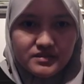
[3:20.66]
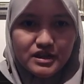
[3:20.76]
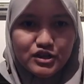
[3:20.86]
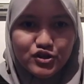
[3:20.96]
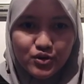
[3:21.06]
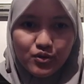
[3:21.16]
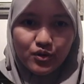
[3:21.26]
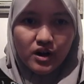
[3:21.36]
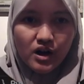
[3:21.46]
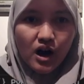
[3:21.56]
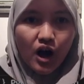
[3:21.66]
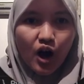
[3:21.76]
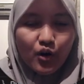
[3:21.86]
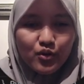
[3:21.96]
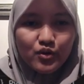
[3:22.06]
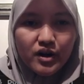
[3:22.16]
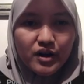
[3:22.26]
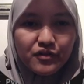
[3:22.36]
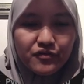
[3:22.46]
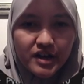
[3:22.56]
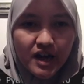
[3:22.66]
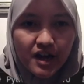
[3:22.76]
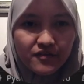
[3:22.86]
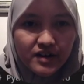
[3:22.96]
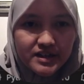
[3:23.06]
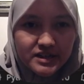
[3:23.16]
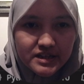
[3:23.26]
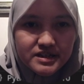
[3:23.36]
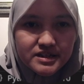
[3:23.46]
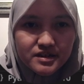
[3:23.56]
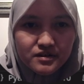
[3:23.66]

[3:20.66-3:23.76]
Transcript: So how, if we have like this,